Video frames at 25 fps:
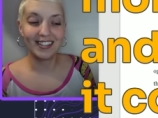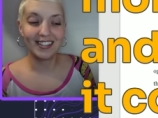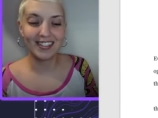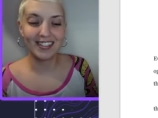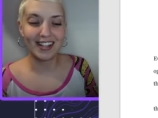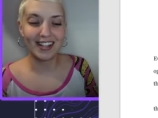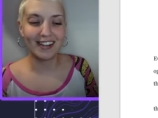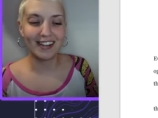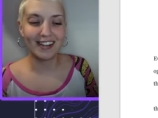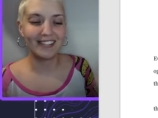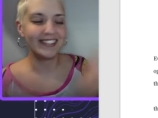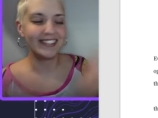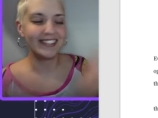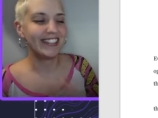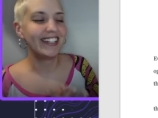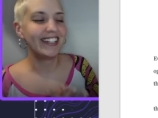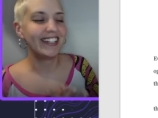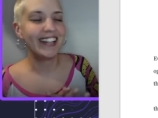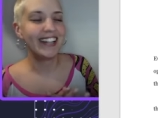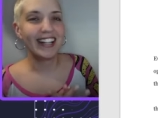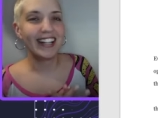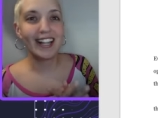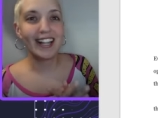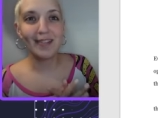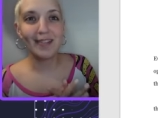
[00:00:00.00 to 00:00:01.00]
So
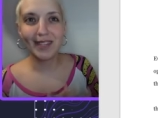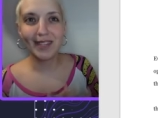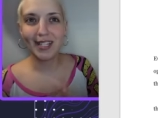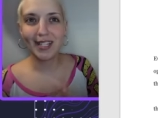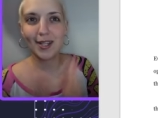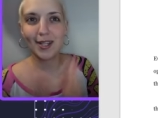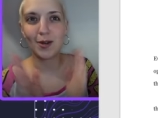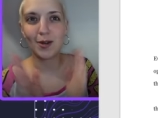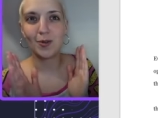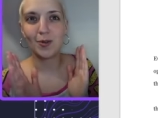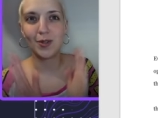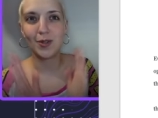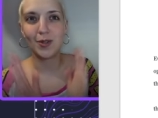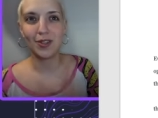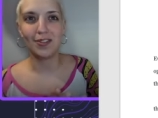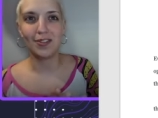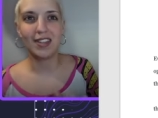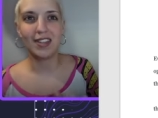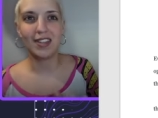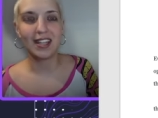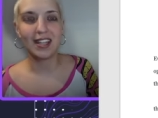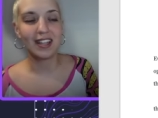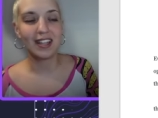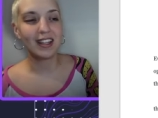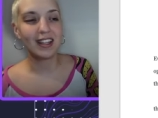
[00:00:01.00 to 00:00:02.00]
let me know what you
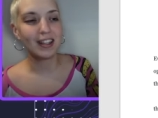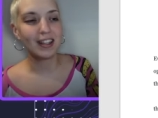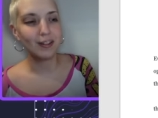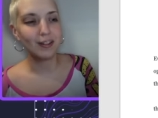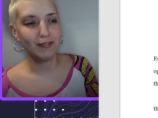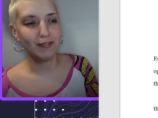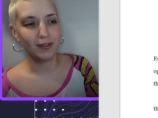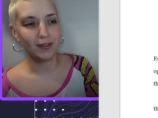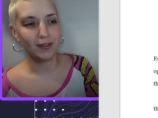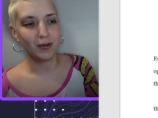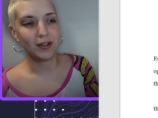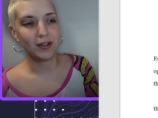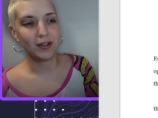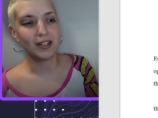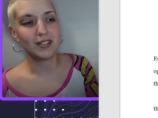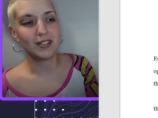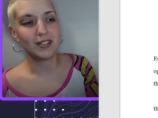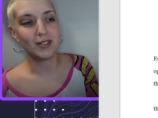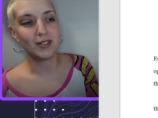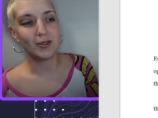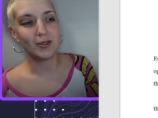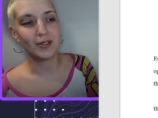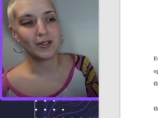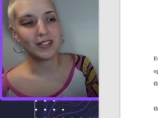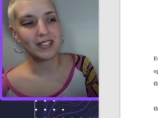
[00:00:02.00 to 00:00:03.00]
think. The floor
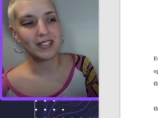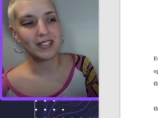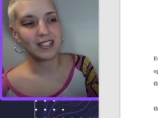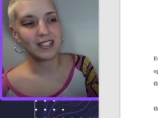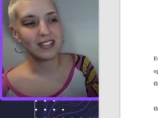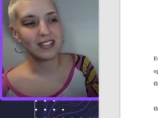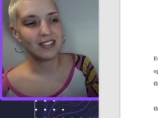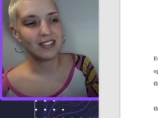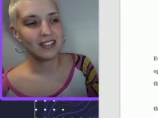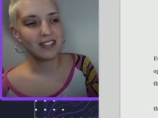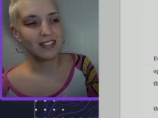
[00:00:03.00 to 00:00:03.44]
is yours.